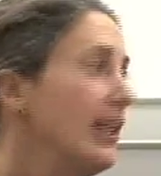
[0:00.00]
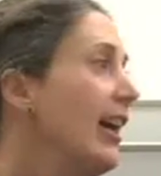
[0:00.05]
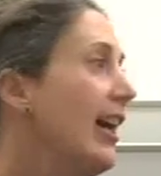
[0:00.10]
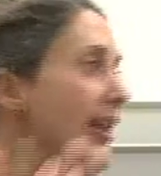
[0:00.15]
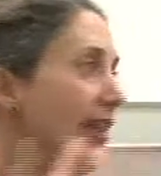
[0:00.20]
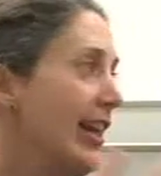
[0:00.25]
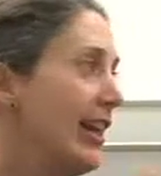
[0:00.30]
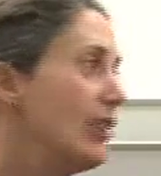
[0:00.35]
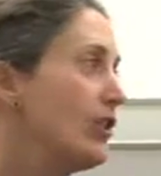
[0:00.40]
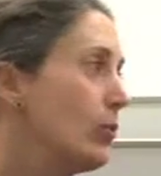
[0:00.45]

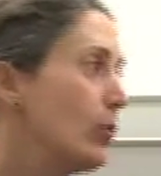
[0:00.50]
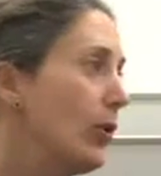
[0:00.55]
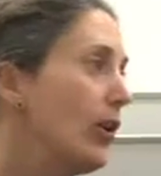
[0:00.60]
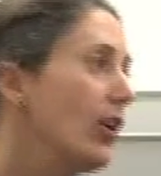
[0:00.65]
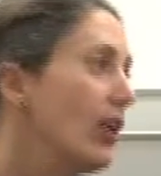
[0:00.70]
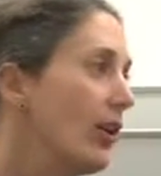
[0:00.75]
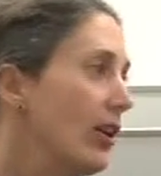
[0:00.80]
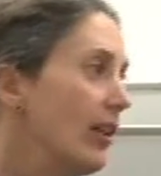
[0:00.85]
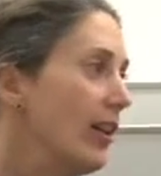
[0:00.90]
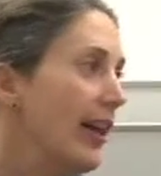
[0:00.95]
and that's
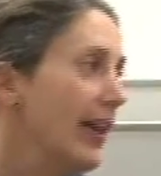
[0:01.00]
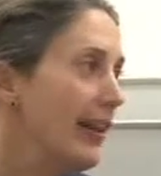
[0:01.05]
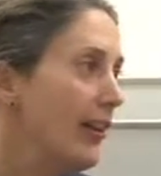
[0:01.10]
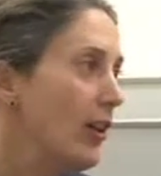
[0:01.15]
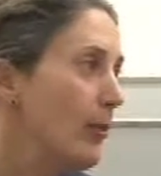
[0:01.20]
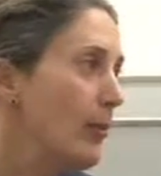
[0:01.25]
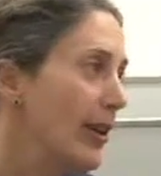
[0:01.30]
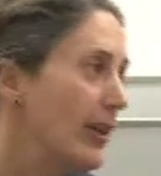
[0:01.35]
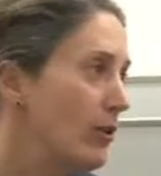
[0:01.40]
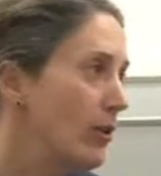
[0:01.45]
where a lot of
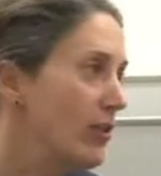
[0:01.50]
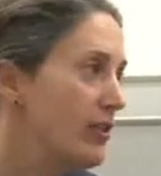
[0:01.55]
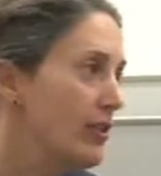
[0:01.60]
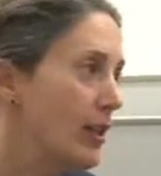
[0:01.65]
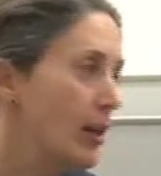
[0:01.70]
the metrics